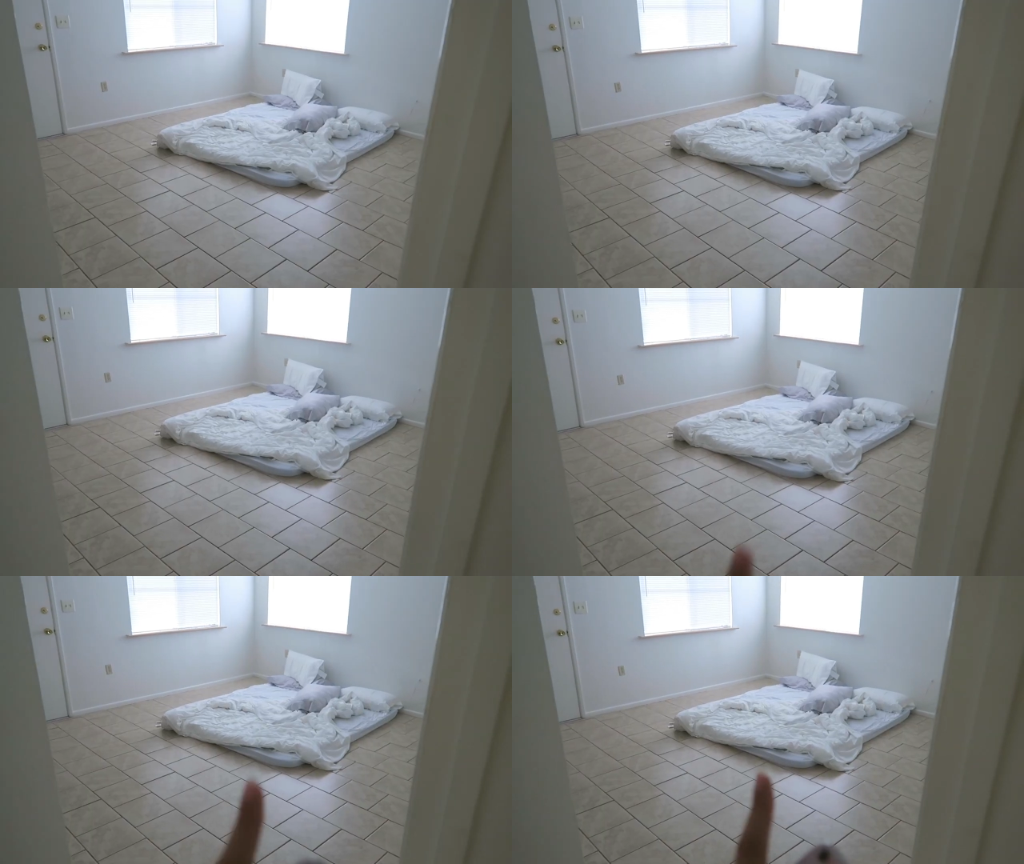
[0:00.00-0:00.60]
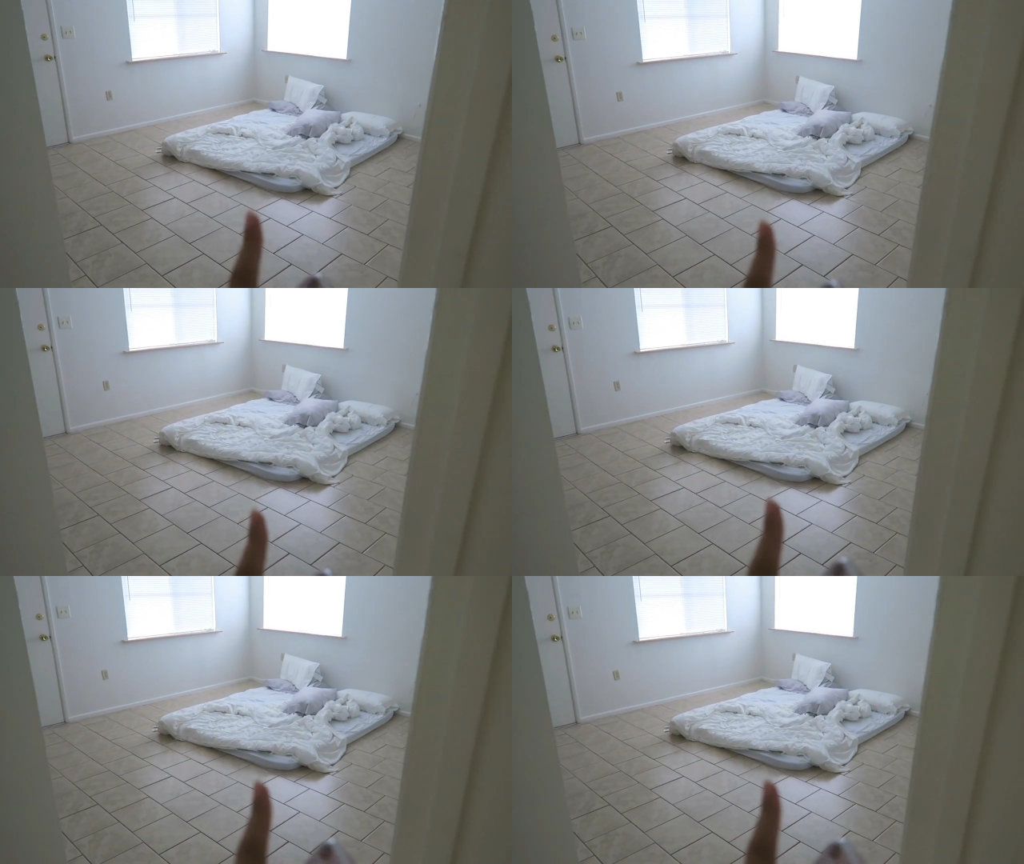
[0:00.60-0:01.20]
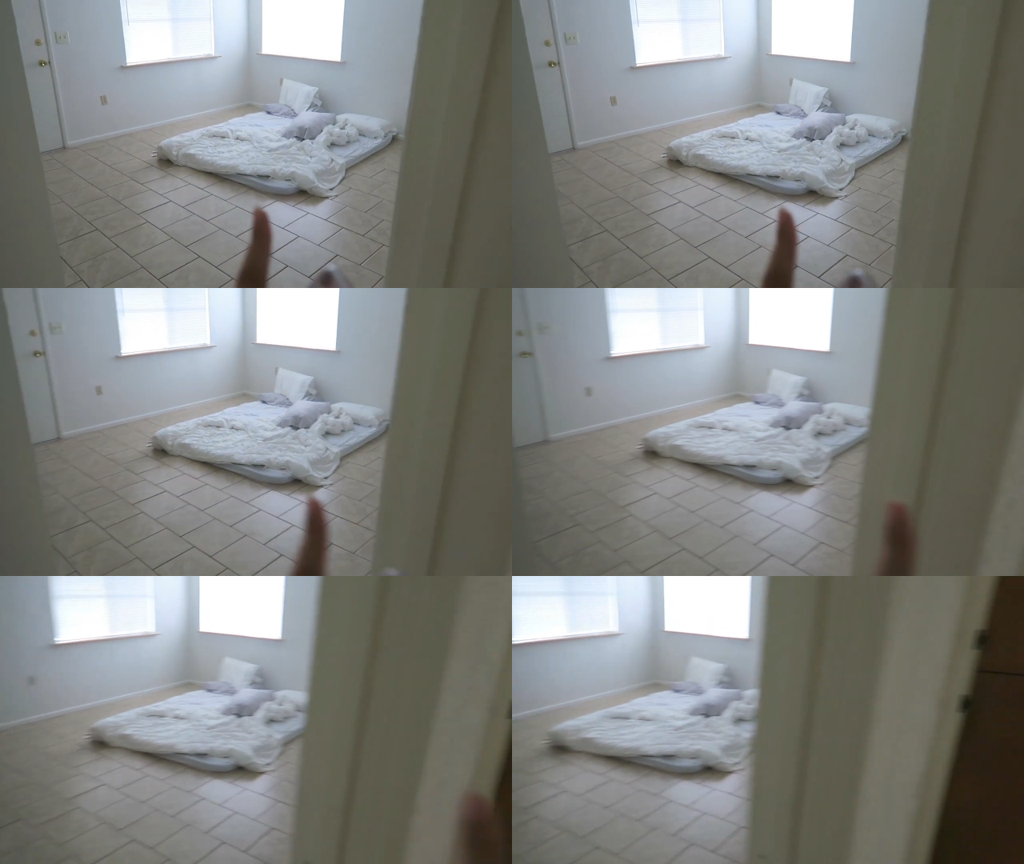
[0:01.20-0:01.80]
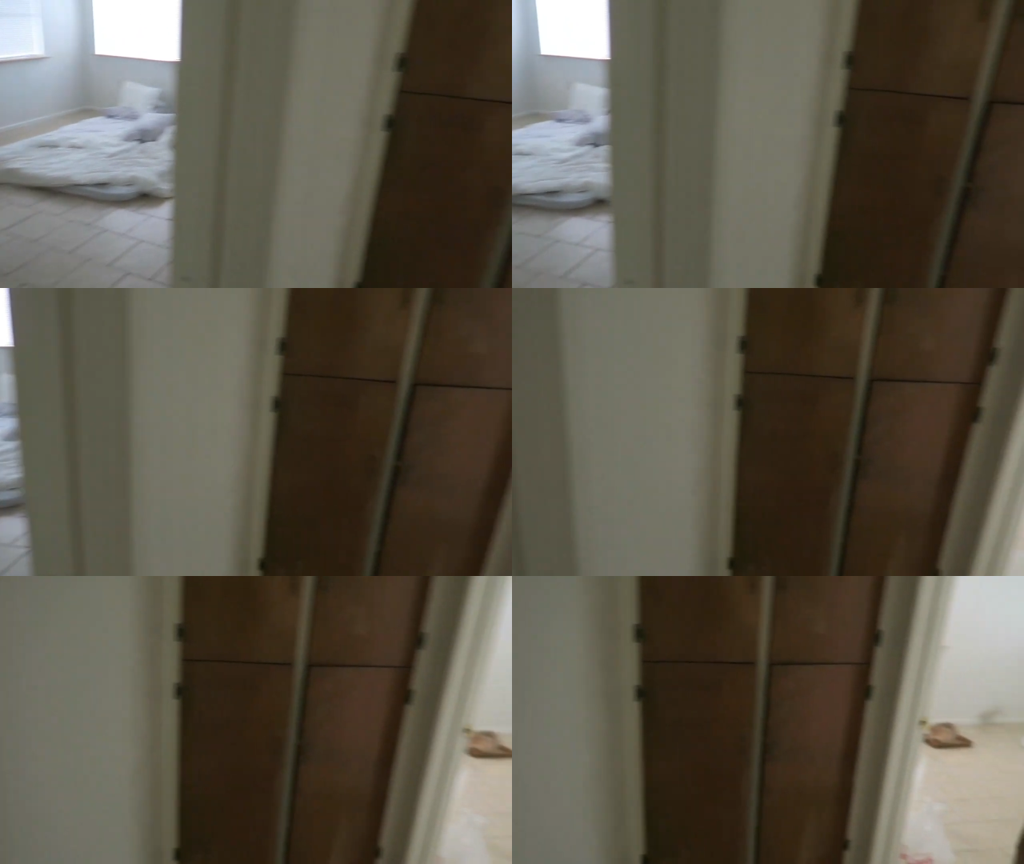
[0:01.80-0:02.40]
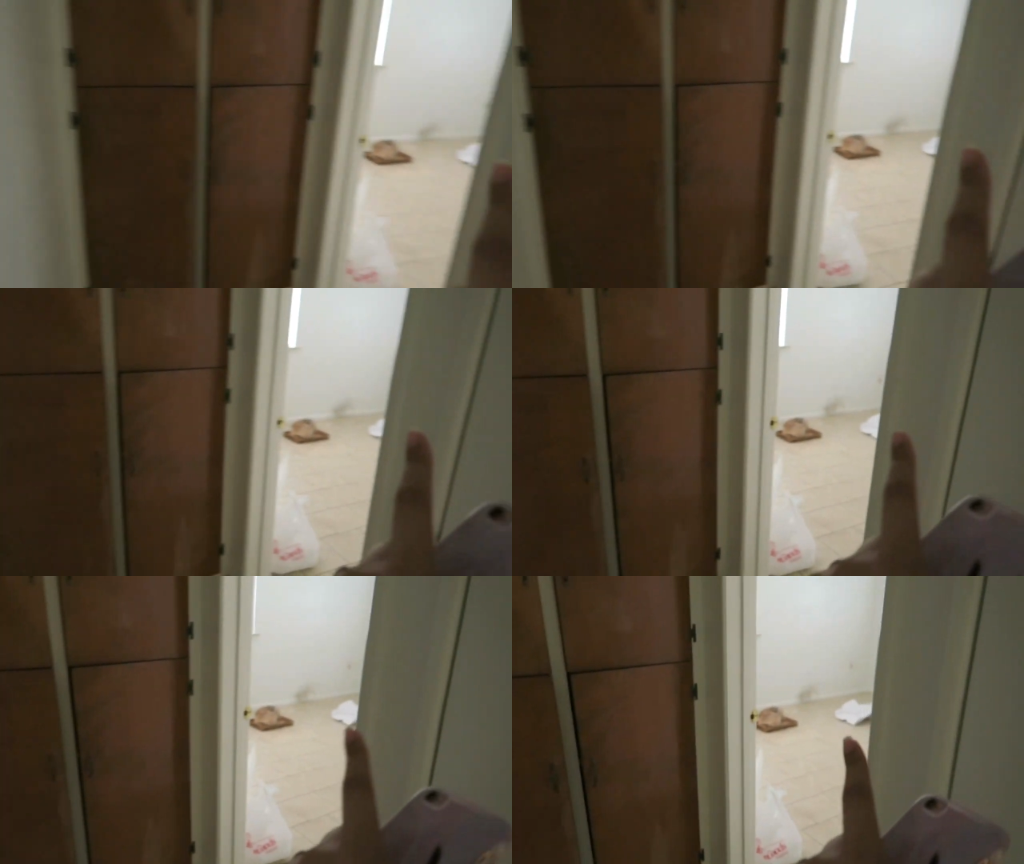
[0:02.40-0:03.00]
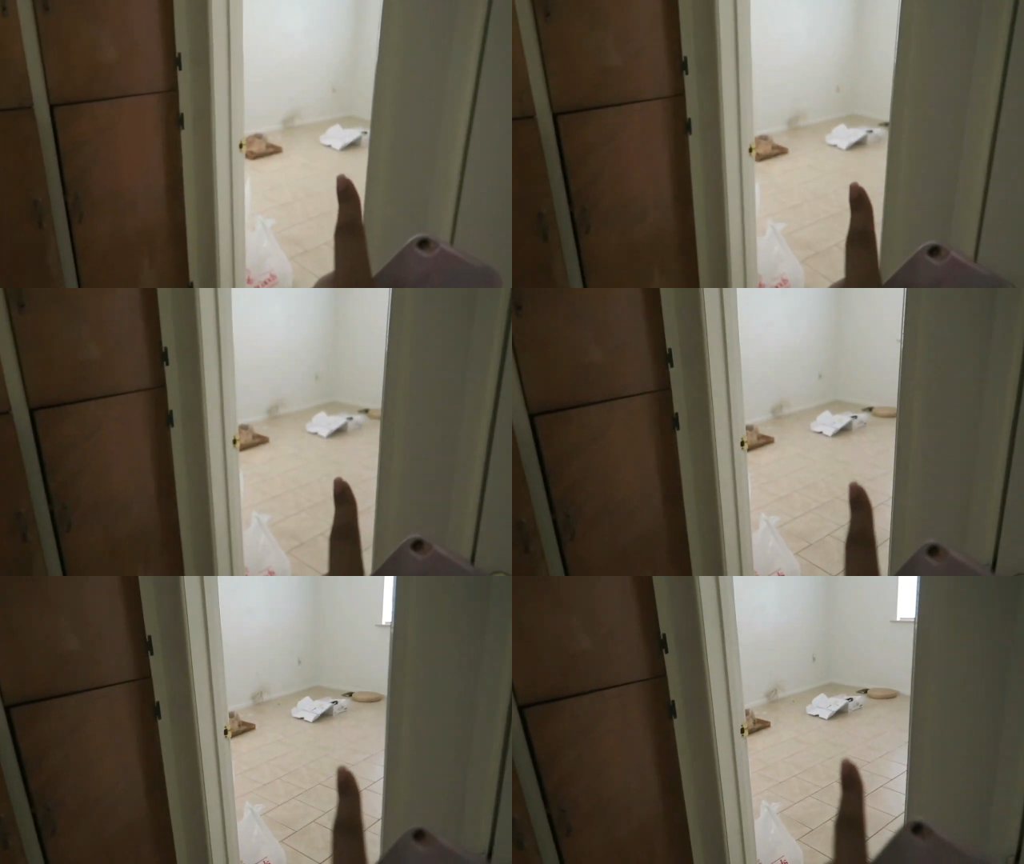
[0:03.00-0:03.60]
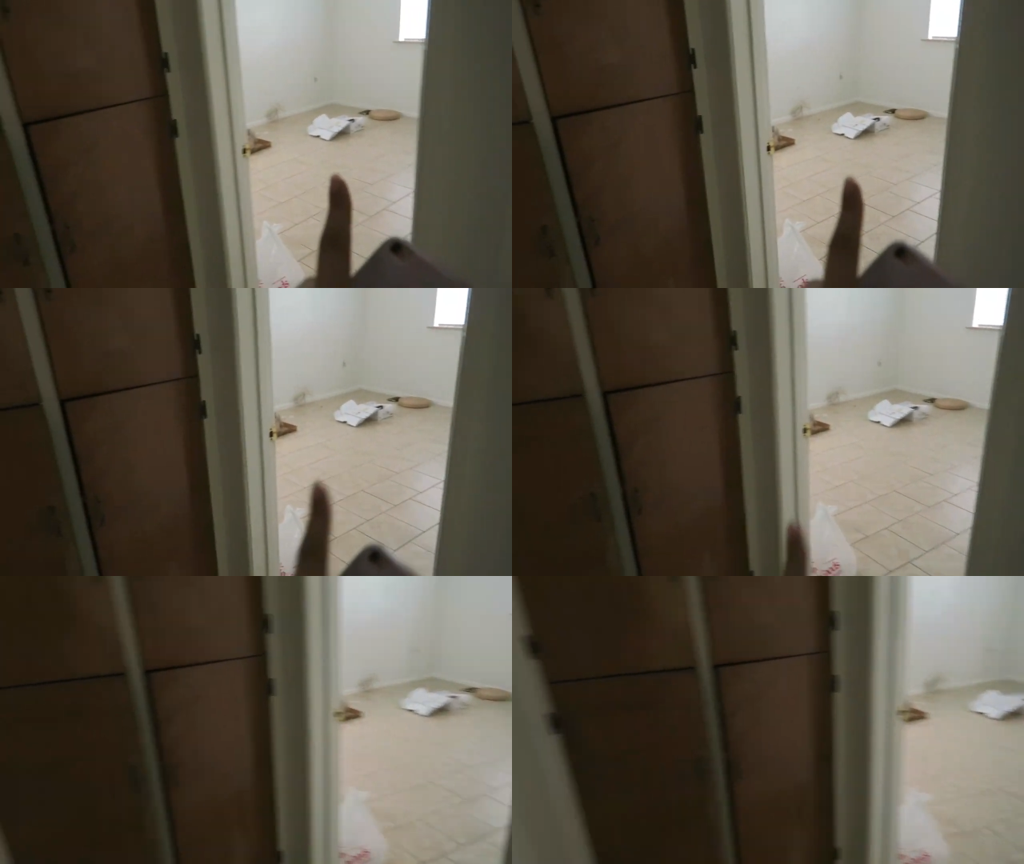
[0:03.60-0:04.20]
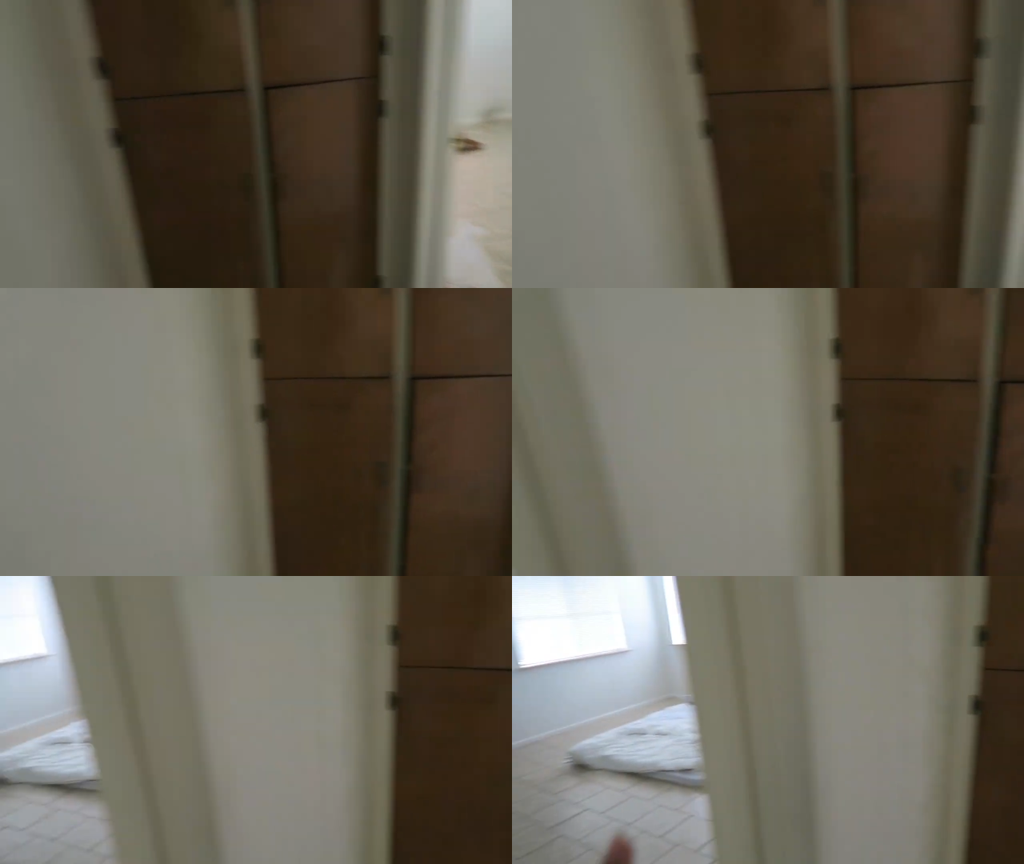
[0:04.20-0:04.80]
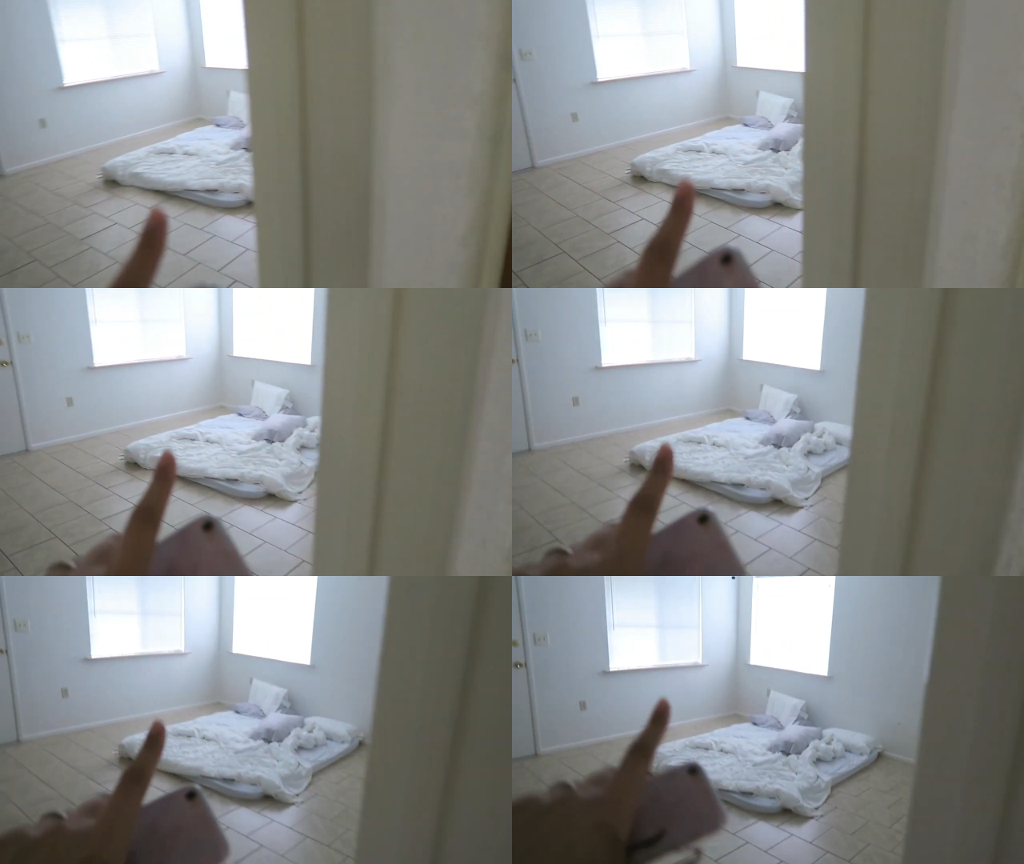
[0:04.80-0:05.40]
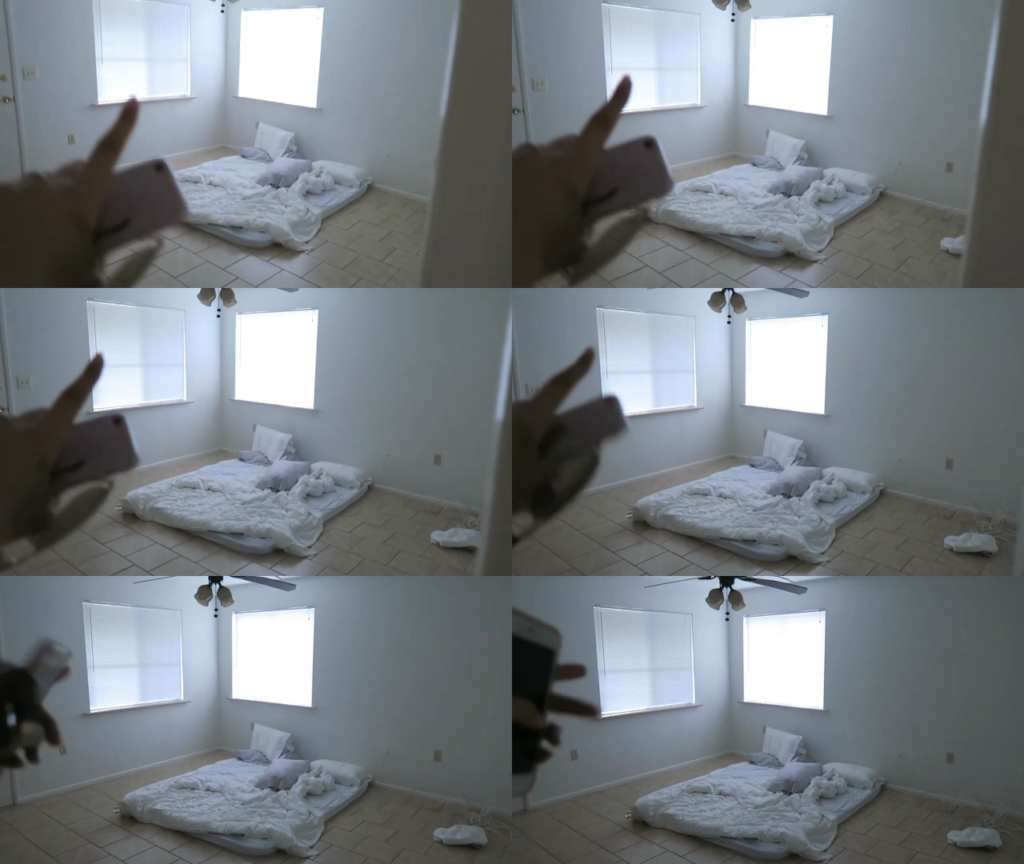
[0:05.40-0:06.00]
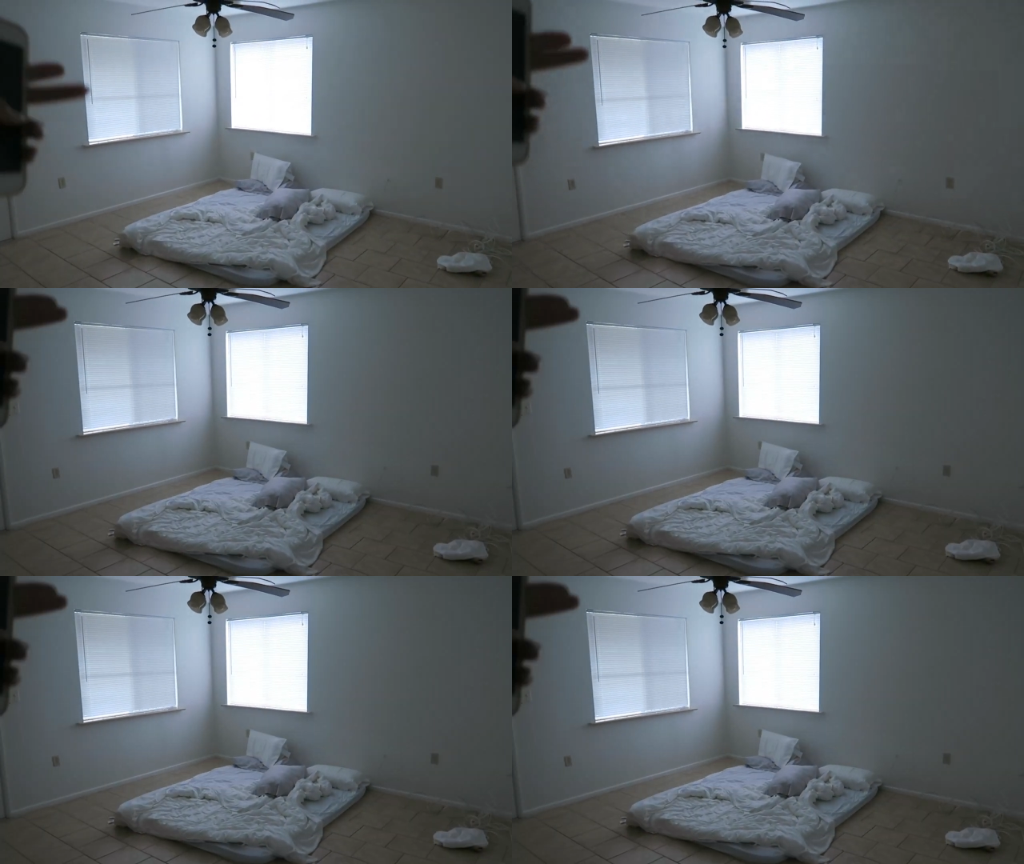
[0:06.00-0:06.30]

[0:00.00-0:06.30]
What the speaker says: Nobody's mouth can be seen.